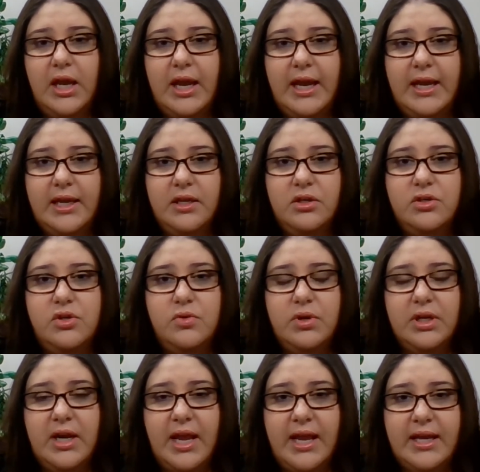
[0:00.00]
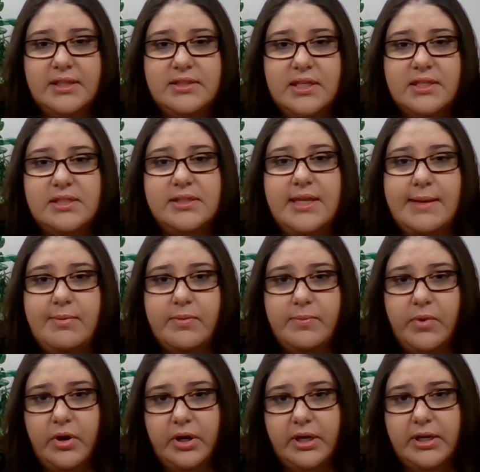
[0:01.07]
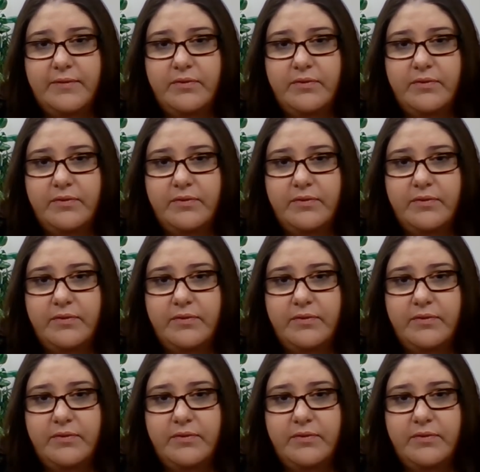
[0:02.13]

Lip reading: and you can access labor market